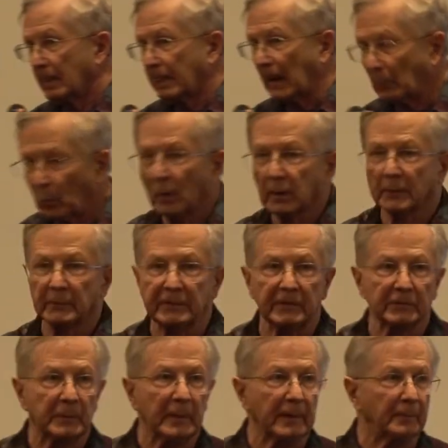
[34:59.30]
I work with
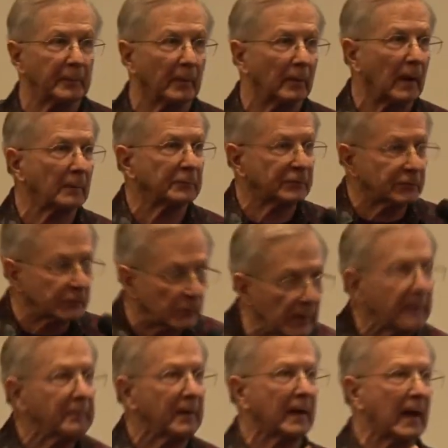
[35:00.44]
these people. I'm
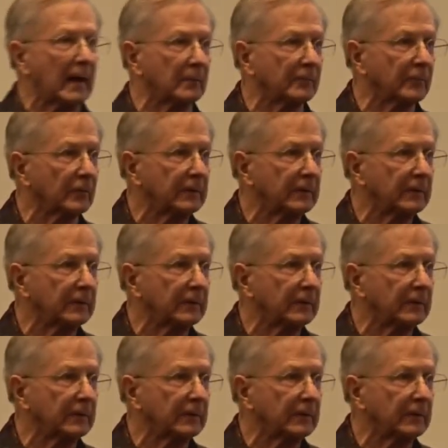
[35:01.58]
screaming at them for